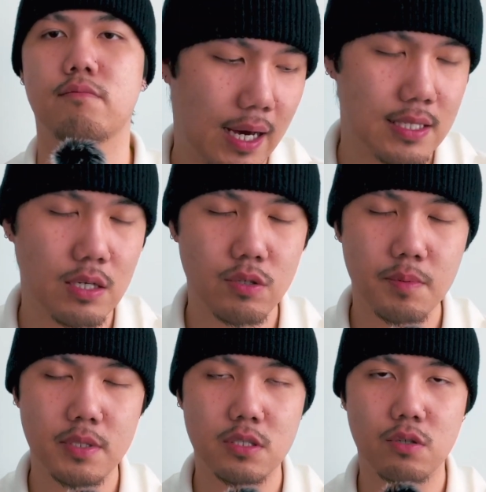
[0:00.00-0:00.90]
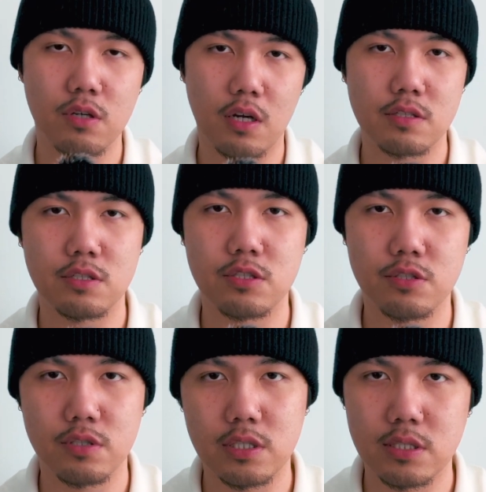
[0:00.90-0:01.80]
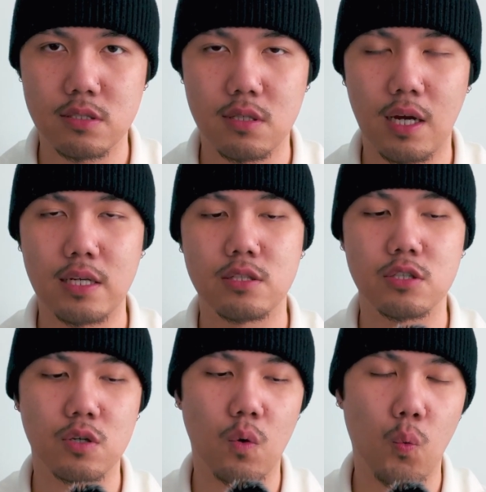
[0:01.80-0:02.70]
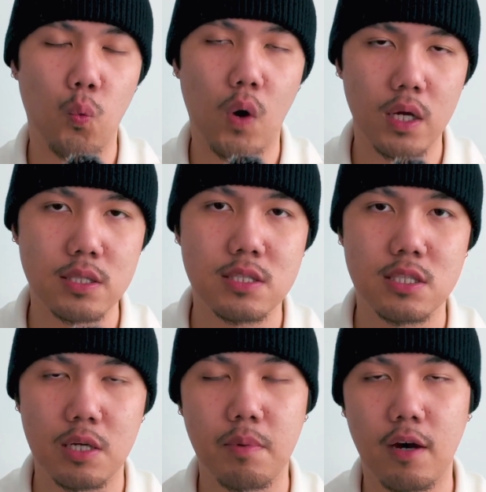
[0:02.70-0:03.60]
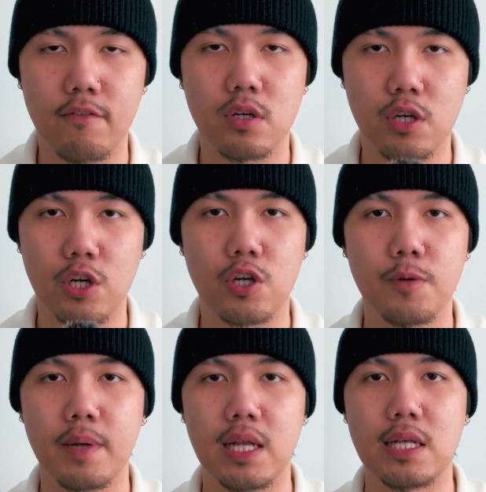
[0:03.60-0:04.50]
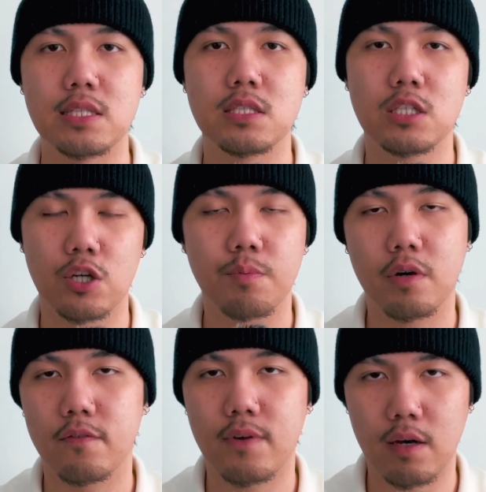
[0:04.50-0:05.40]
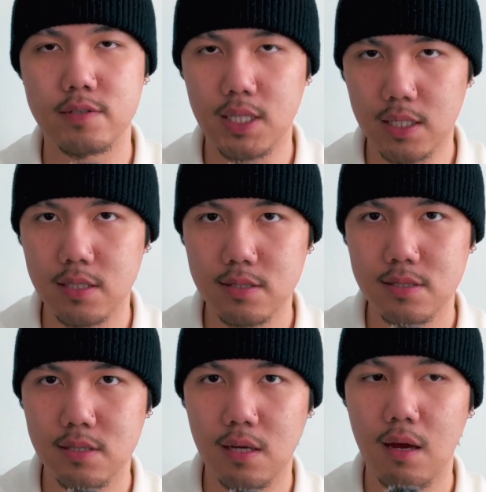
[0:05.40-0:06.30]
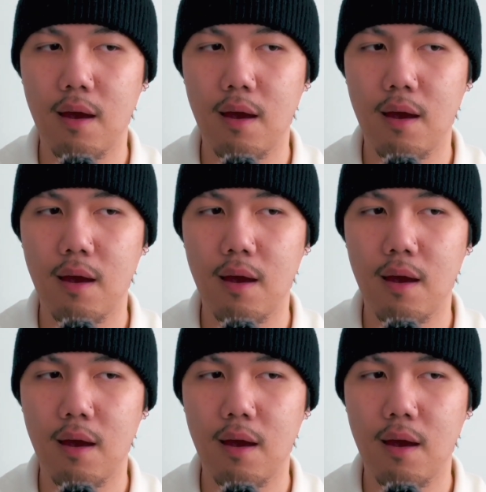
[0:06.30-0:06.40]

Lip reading: As I was about to cross the street, I took one step off the curb, and in 0.5 seconds,